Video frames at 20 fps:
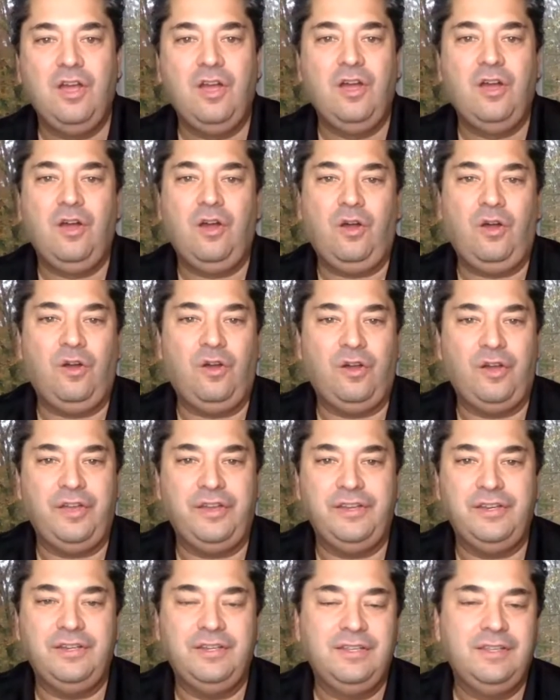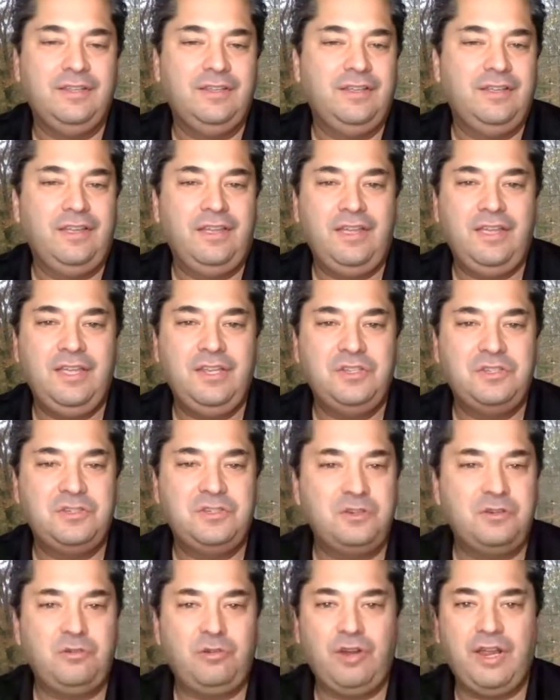on
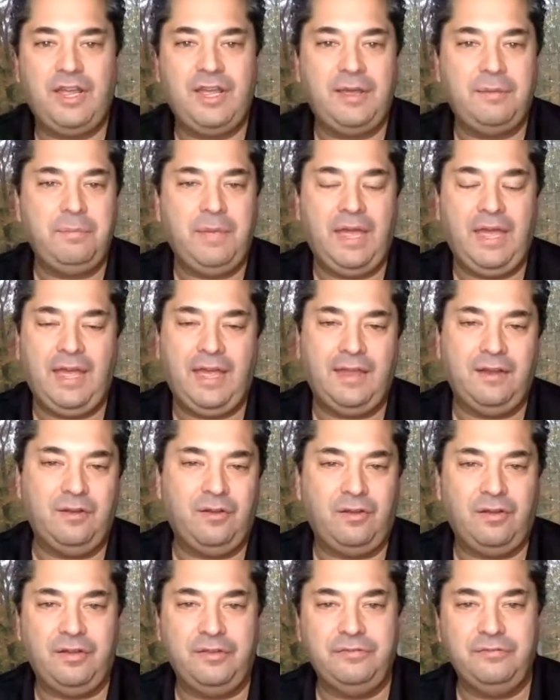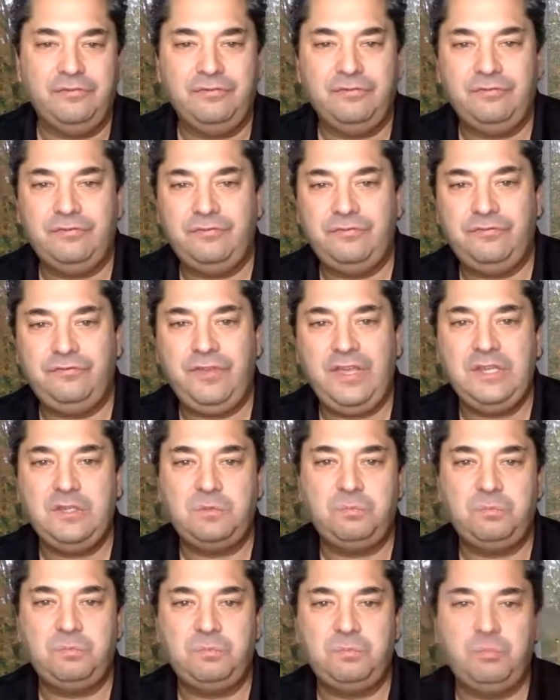Instagram and on
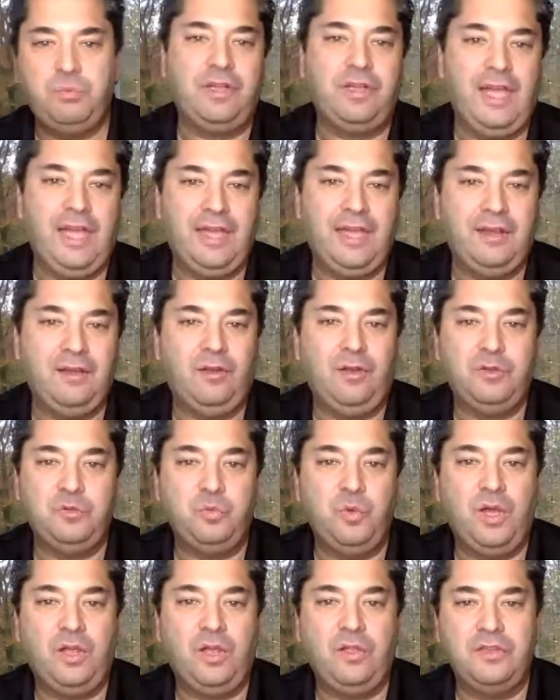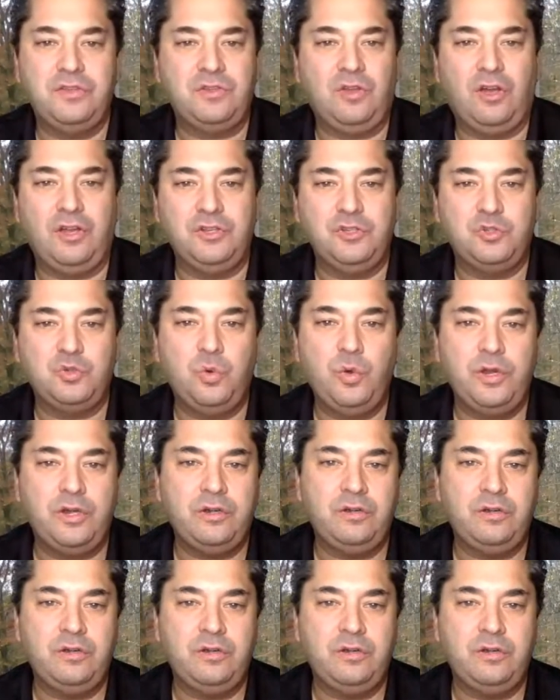Facebook, and as well as on Twitter,
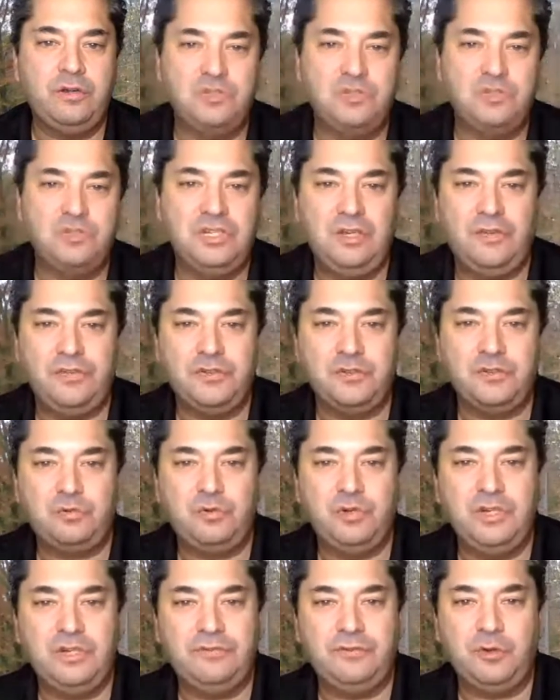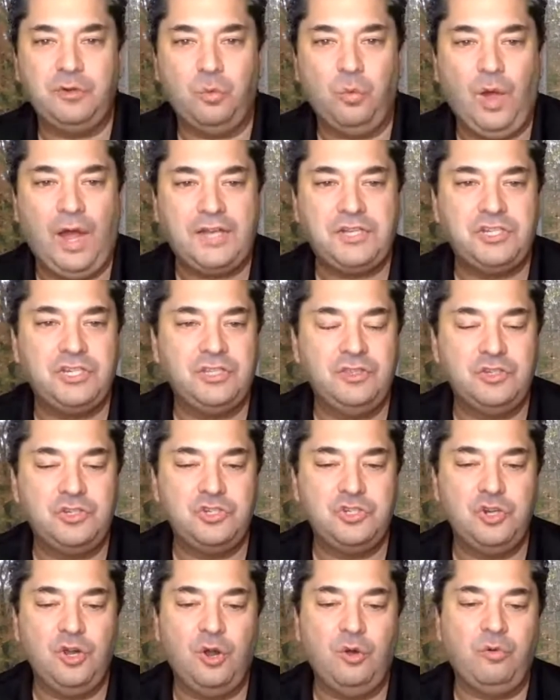as you see on the screen if you're watching the
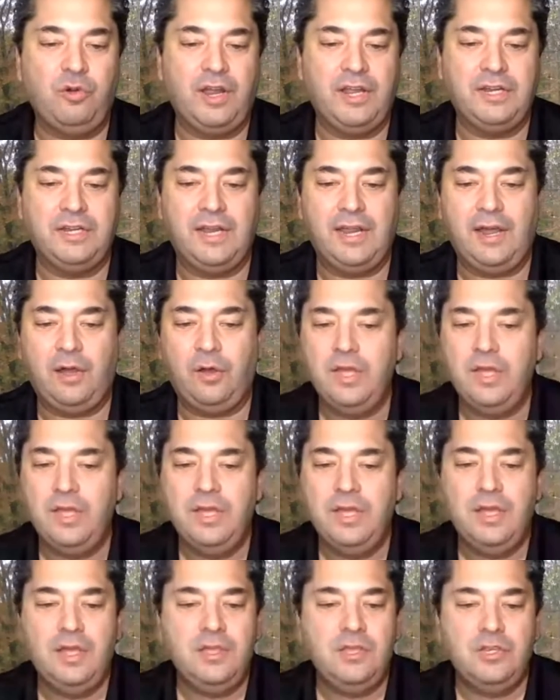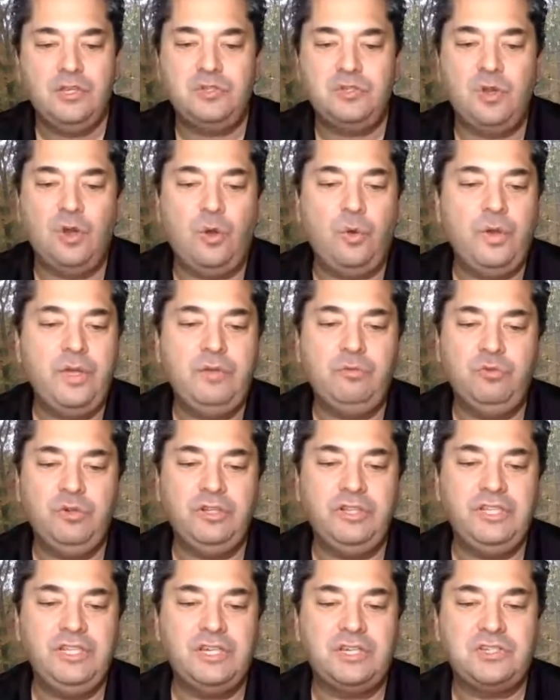show right now. So really
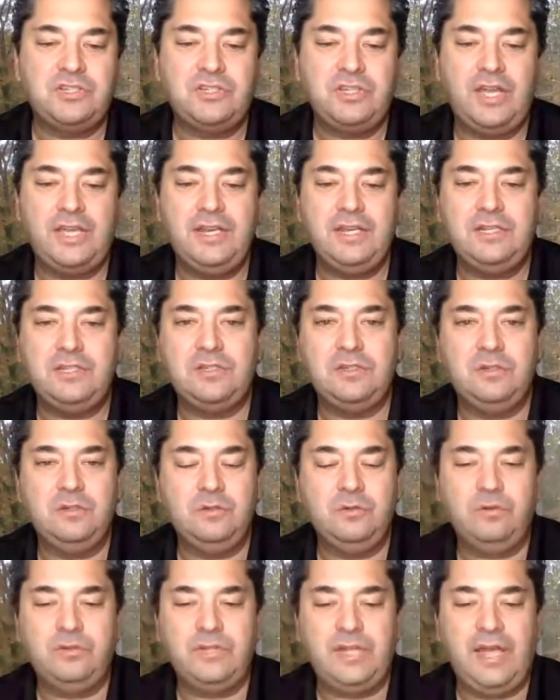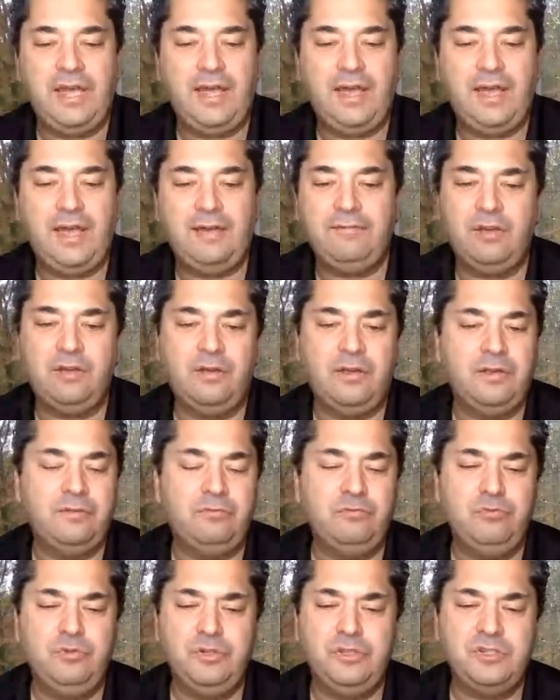excited to have a
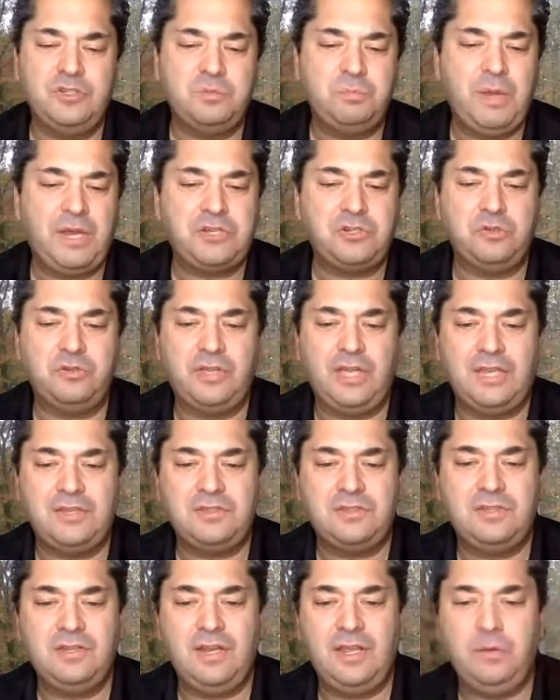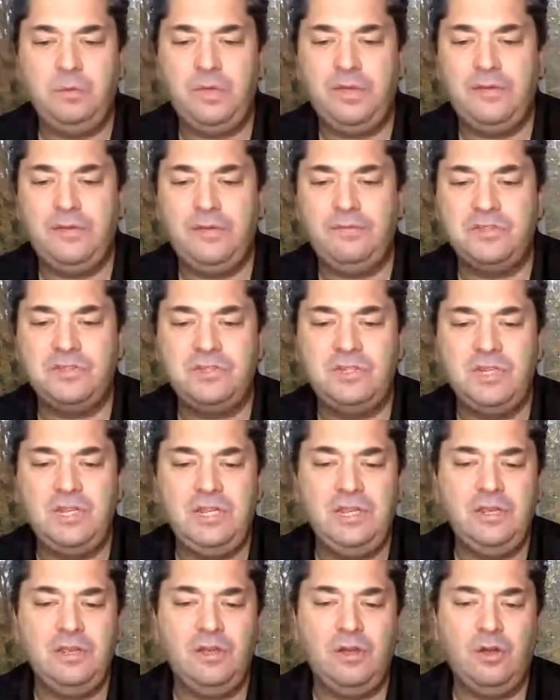really special guest today. We have the
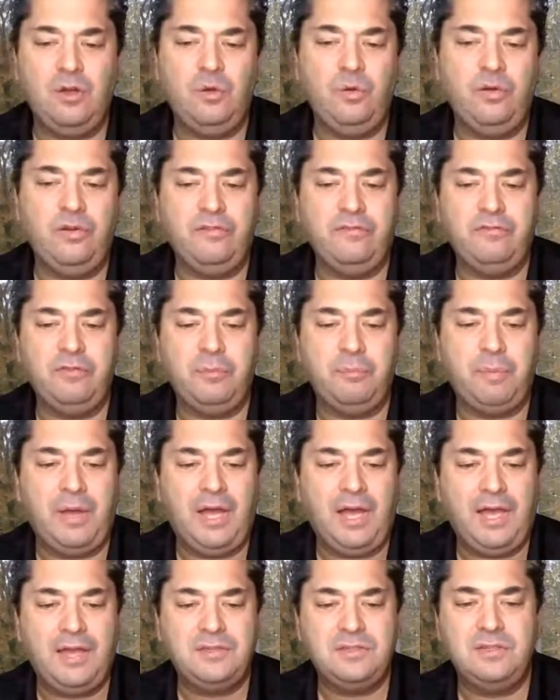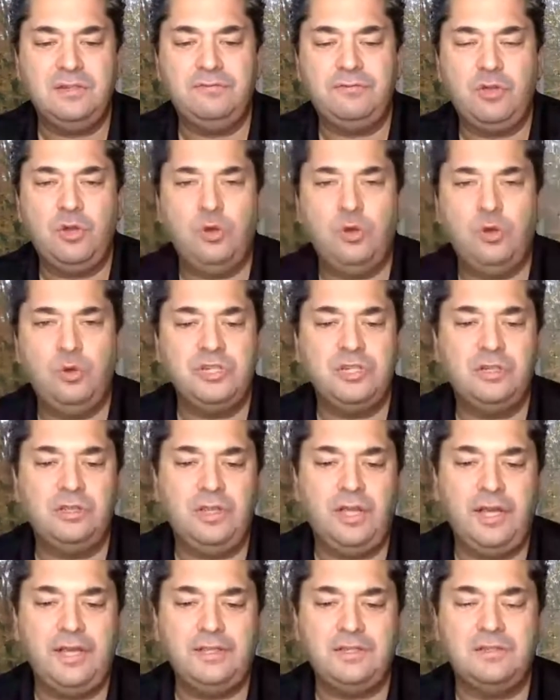CEO of the Positive Coaching
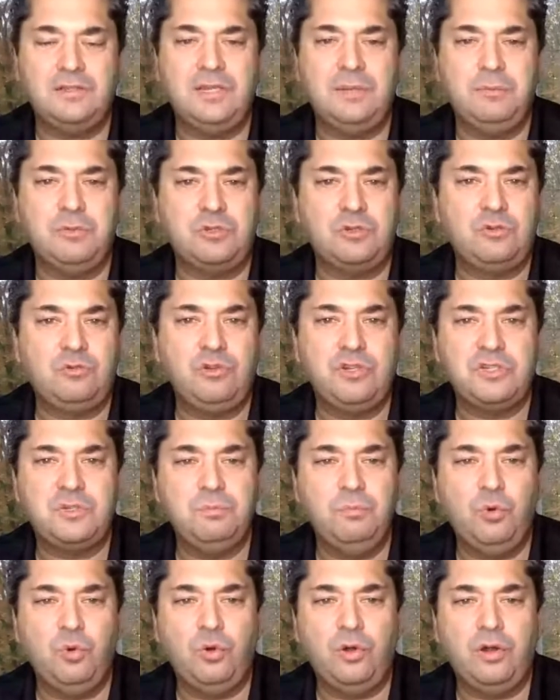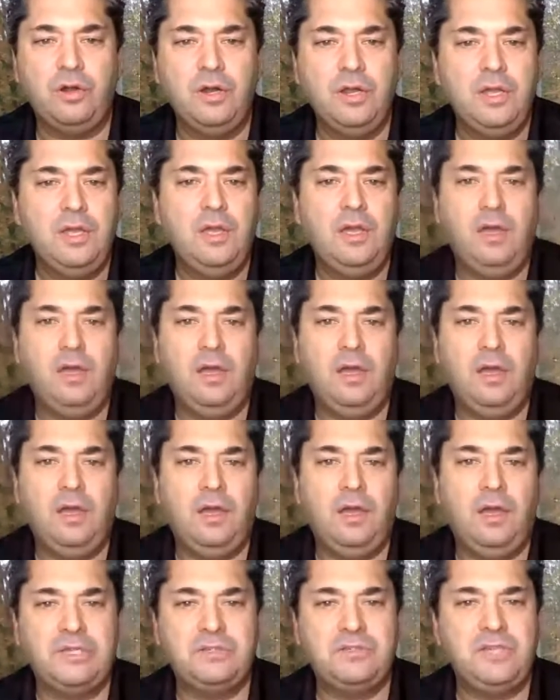Alliance. His name is Chris Moore.
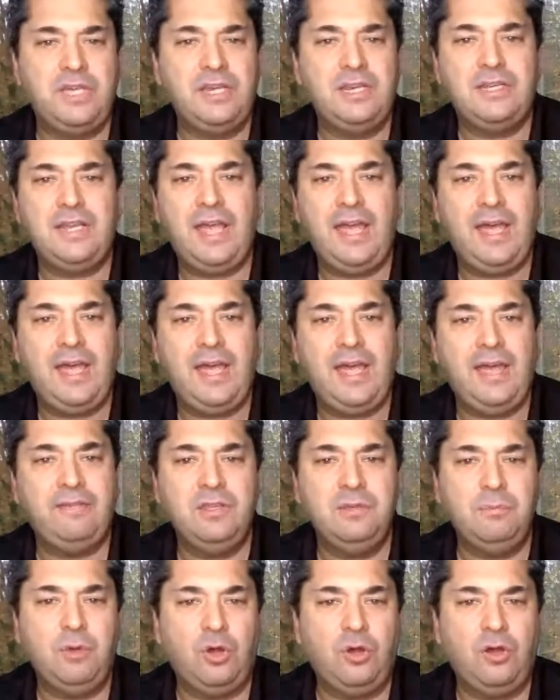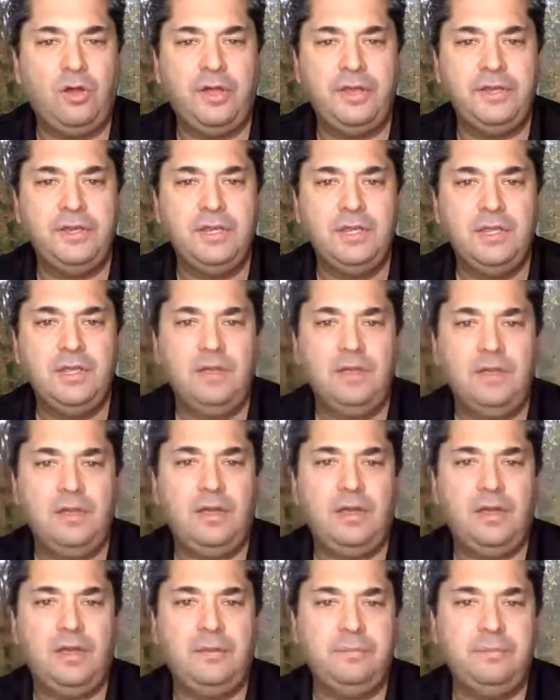Excited to have him on.
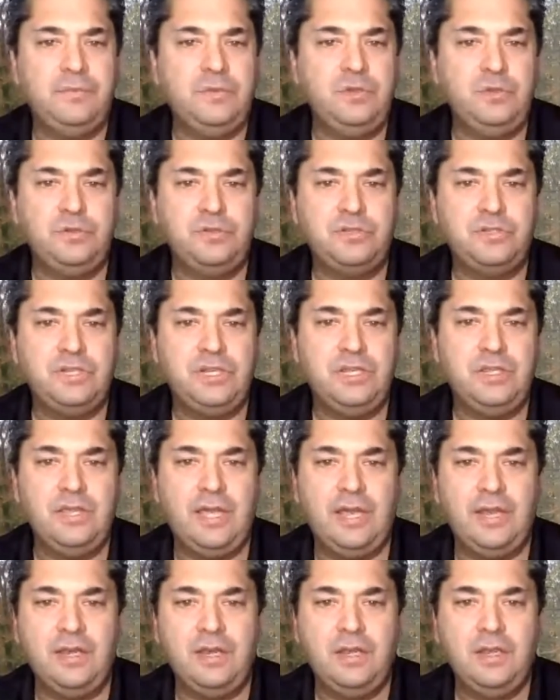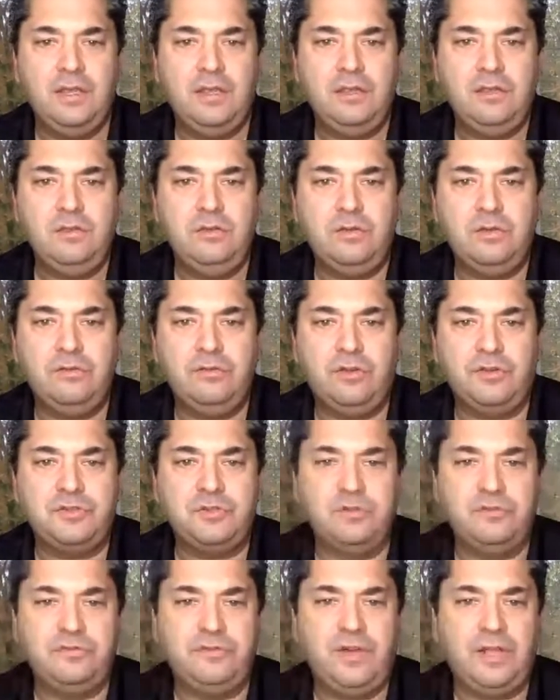You'll see that you can also
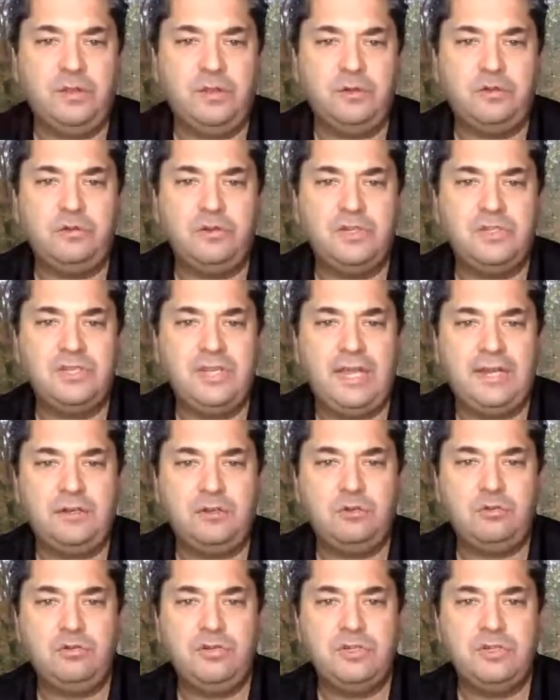follow Chris at Chris